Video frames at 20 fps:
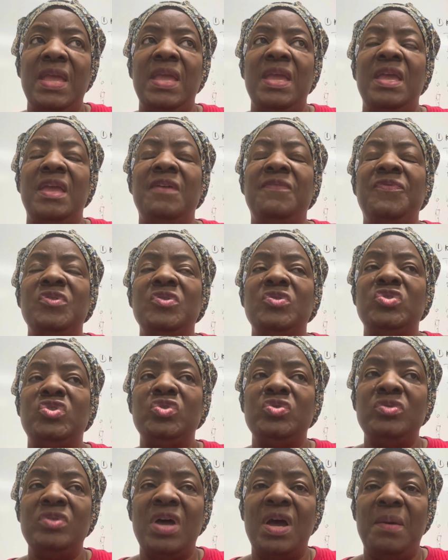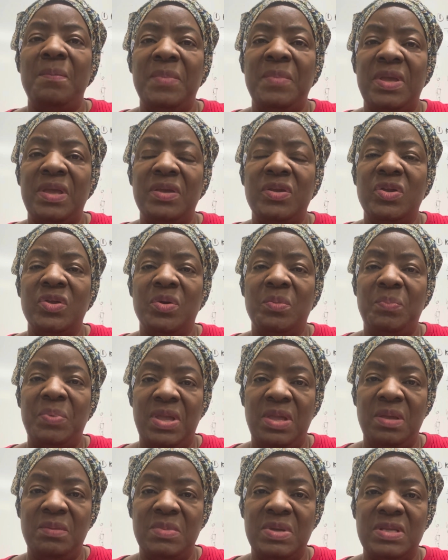If you do not make your
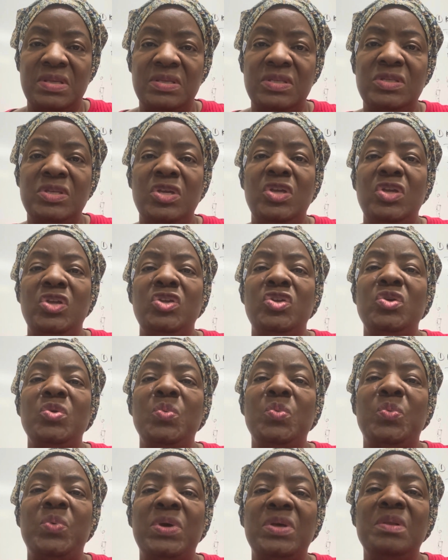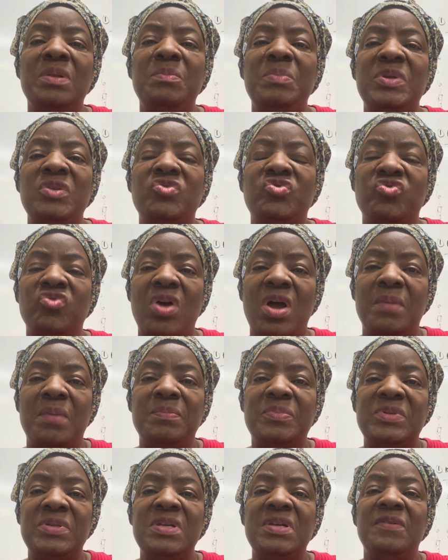payments, you will be
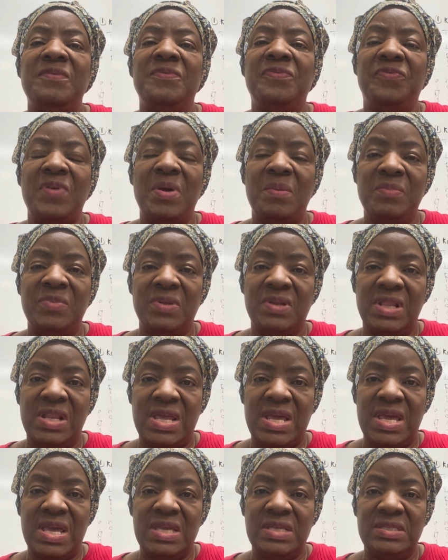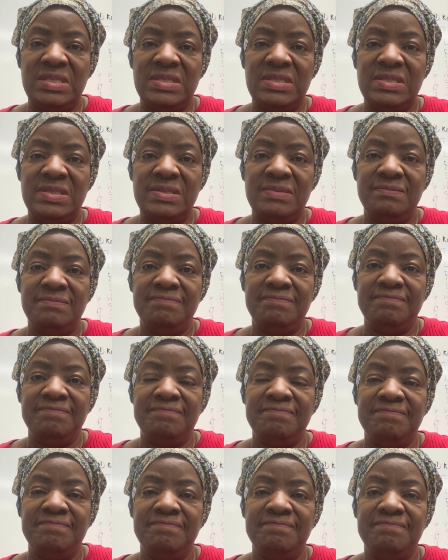dropped from the class,
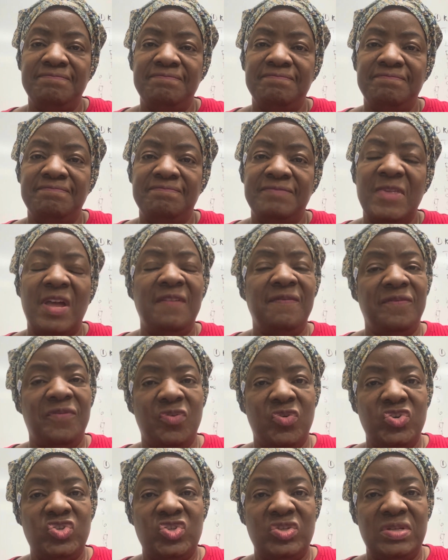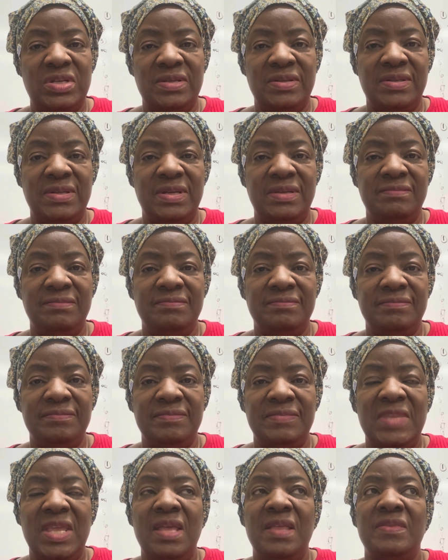unfortunately.
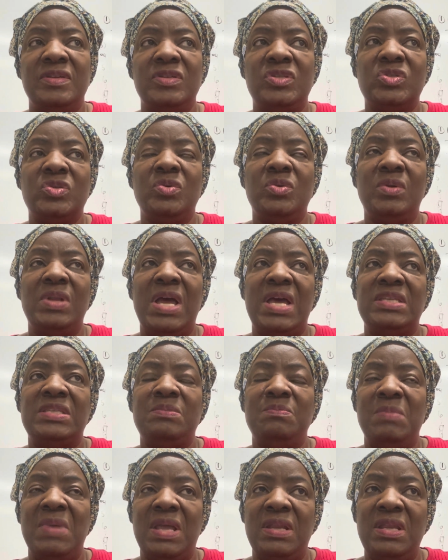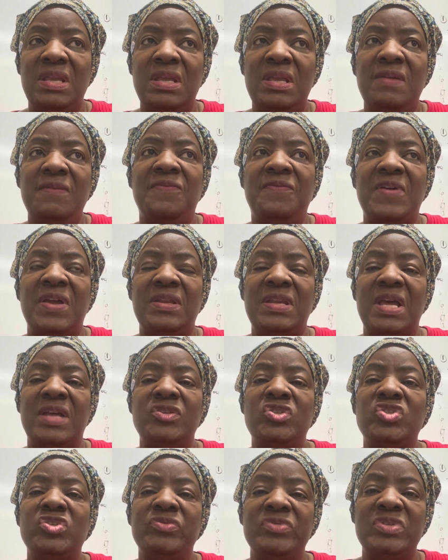The school has many
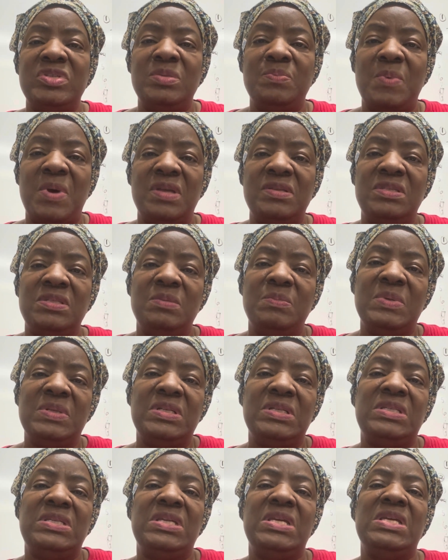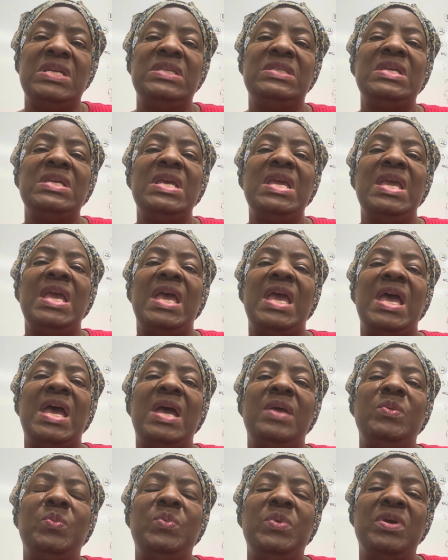financial responsibilities,
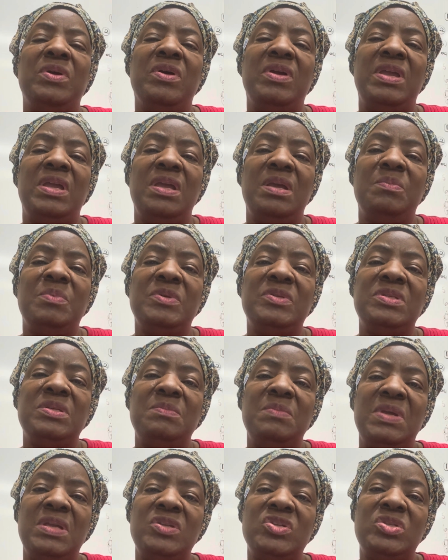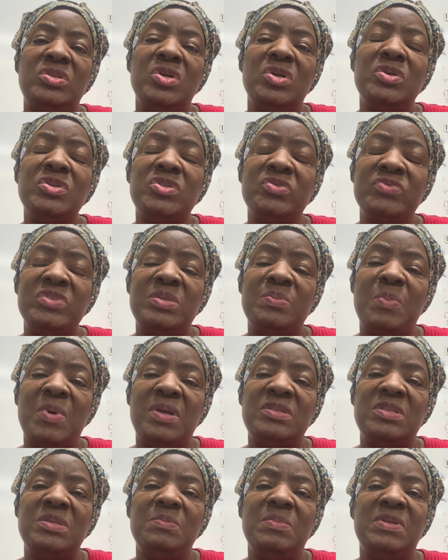and we are able to make those
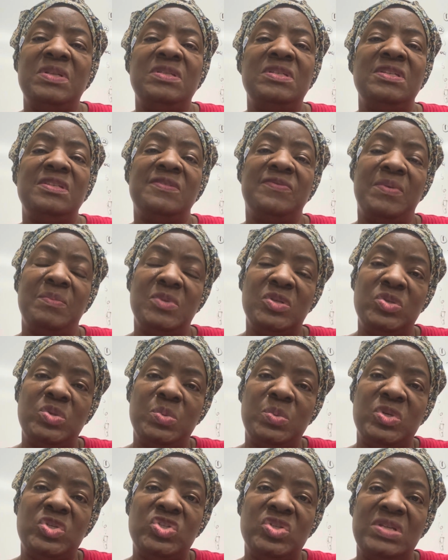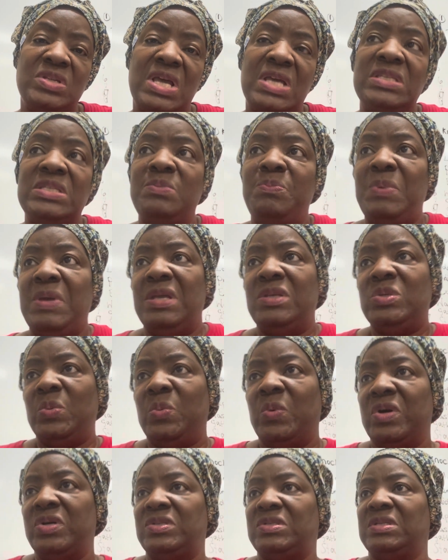responsibilities from the tuition that's paid
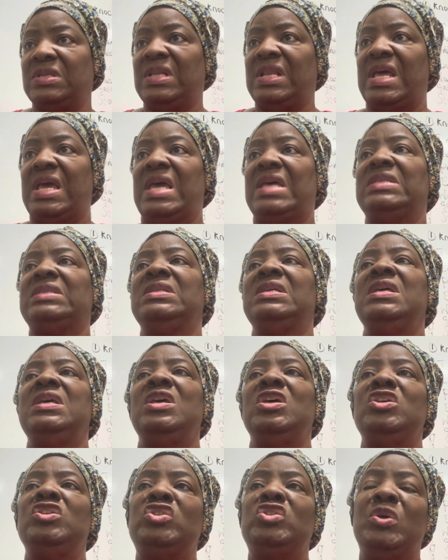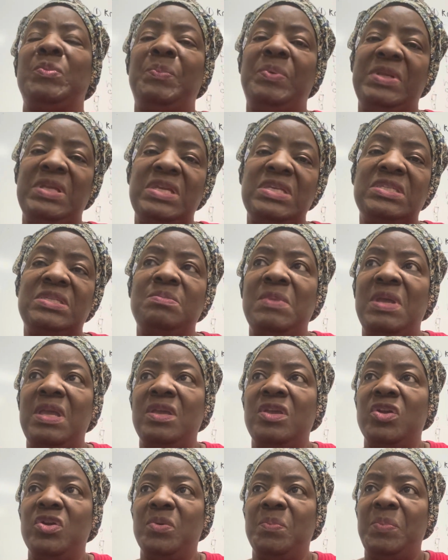towards the class. So please
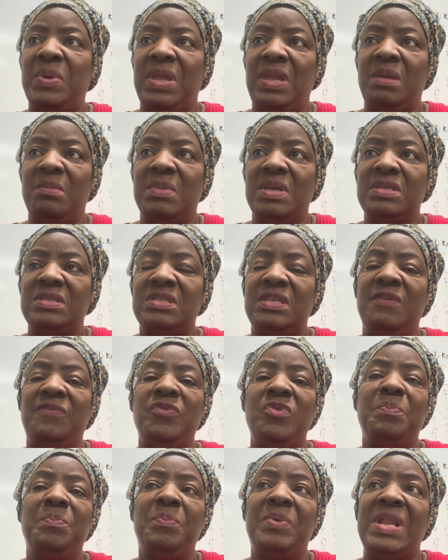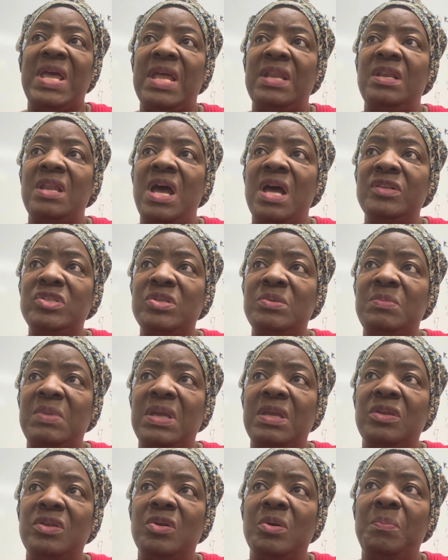make your payments. If you plan not to
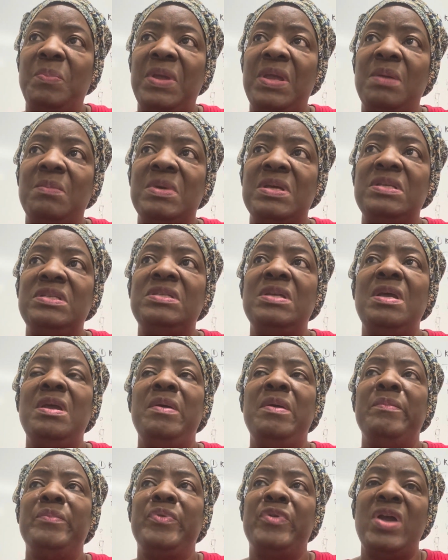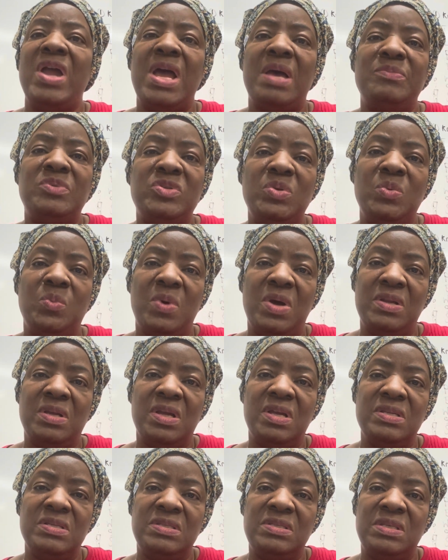make your payments, perhaps you want to
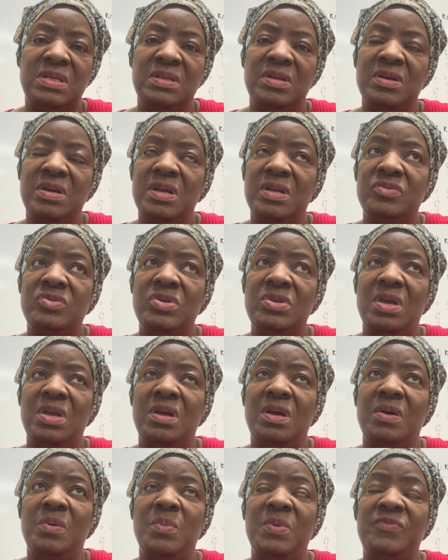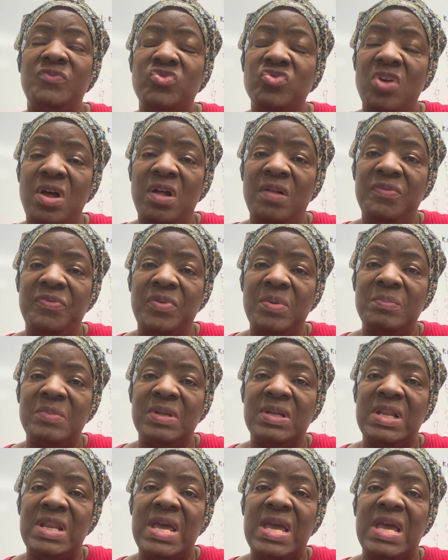consider a withdrawal from the
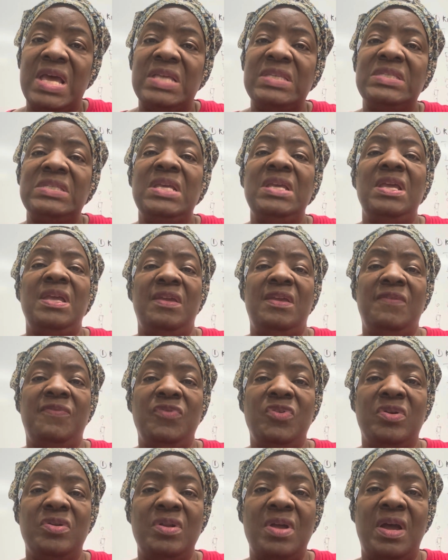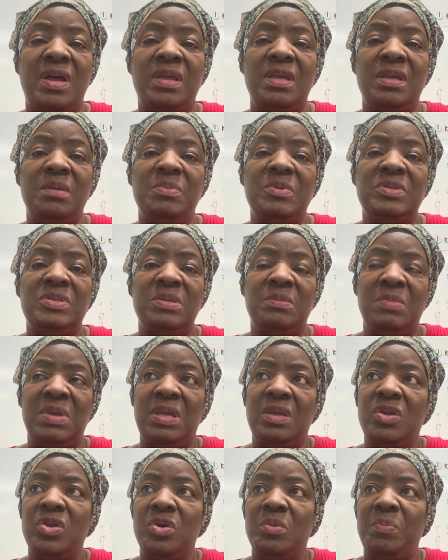class if you're not able to
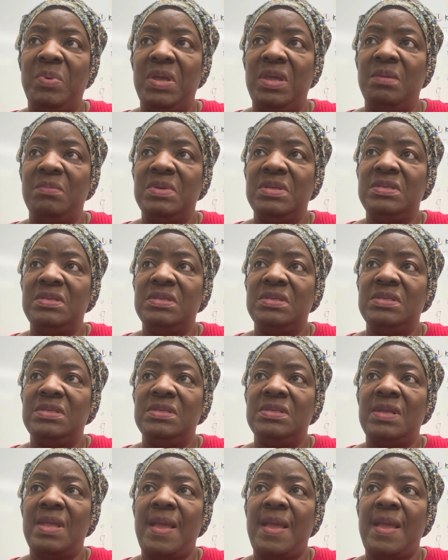make your payments.